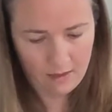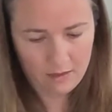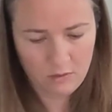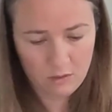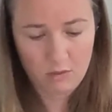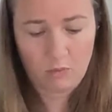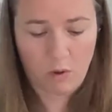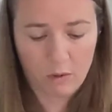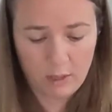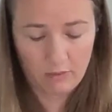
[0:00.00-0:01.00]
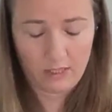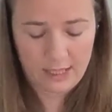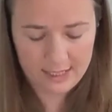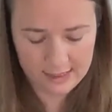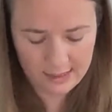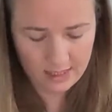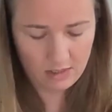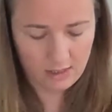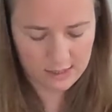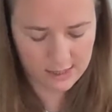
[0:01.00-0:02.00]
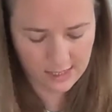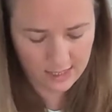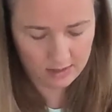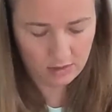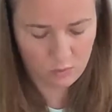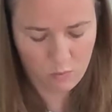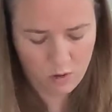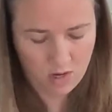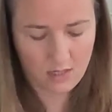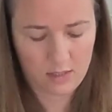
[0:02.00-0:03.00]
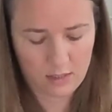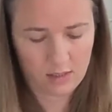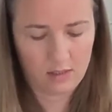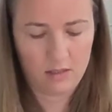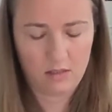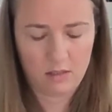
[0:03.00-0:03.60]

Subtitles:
You can roll it really as thin or as thick as you want.